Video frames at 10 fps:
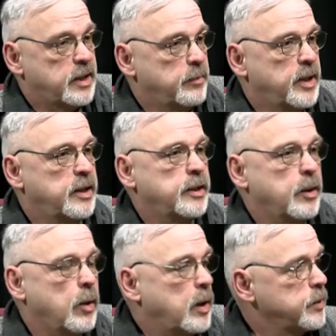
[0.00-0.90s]
said a minute
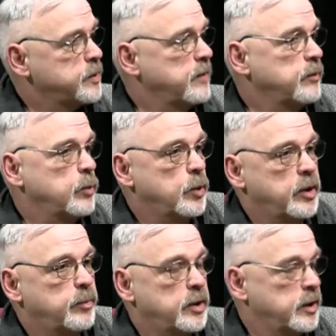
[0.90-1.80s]
ago, I was never
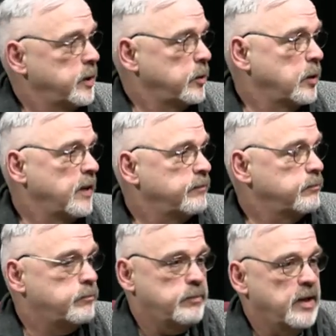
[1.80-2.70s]
really political. I've
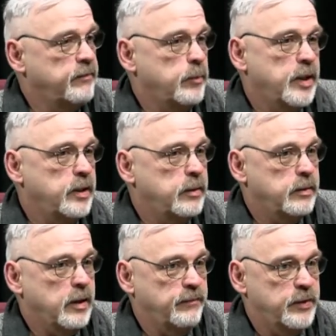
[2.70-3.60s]
never
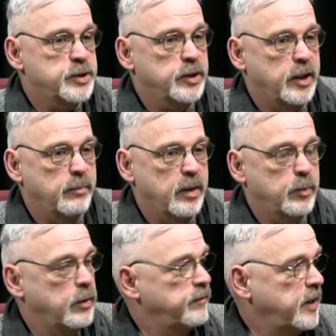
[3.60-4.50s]
been officially a
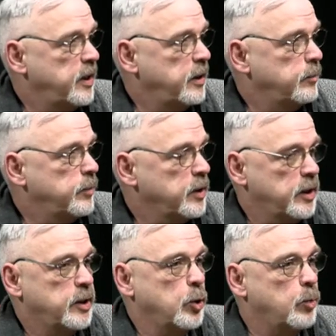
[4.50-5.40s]
member of any
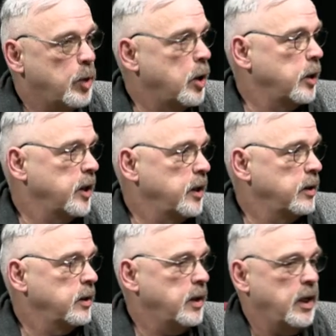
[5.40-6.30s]
political party.
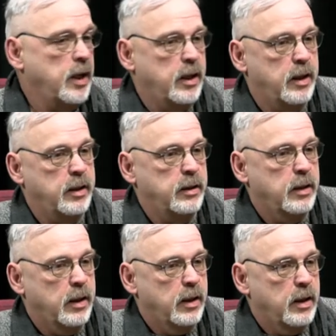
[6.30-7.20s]
And
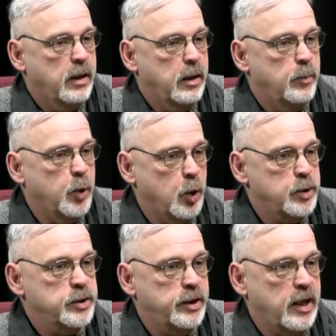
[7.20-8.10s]

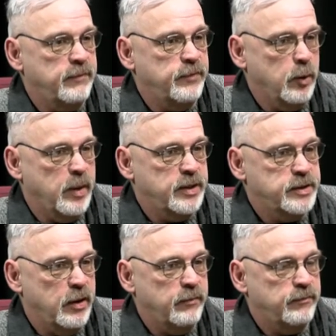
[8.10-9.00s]
personally, I feel
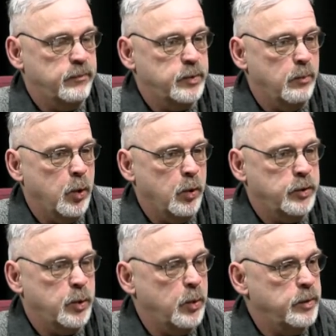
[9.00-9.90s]
myself more
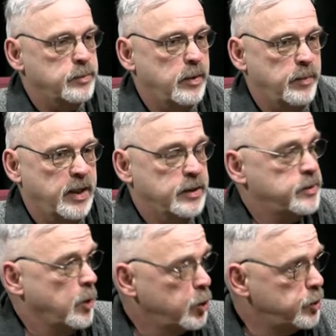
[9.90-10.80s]
towards being a
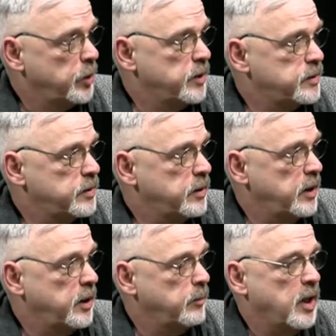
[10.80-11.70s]
socialist
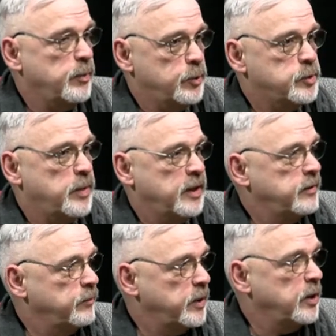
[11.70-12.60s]
in my
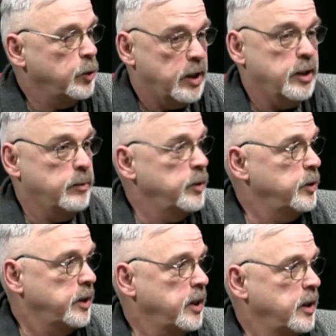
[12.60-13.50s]
perspective when I look at
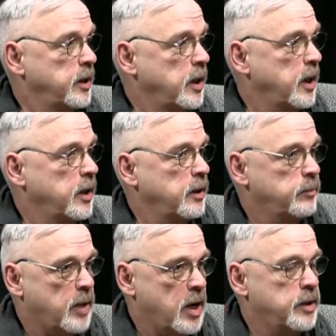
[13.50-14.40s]
community
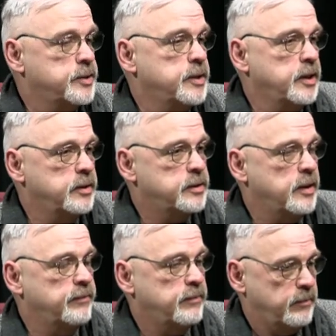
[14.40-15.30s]
and policy and
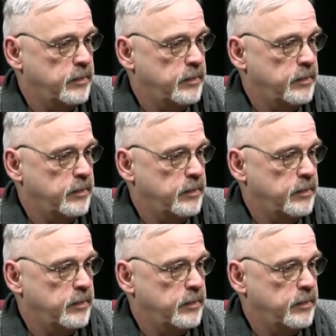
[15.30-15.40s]
stuff